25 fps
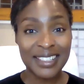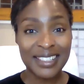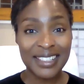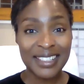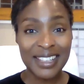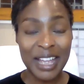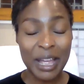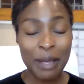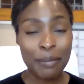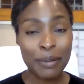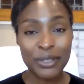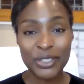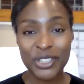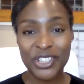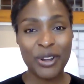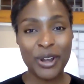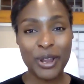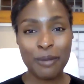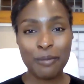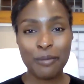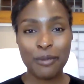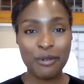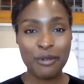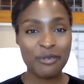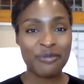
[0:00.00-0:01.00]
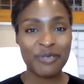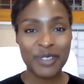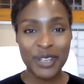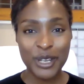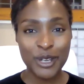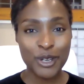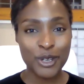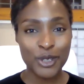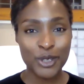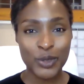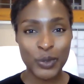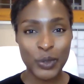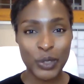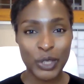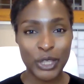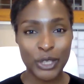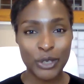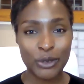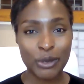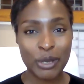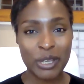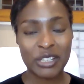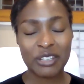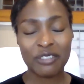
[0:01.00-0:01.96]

about sharing more videos with you.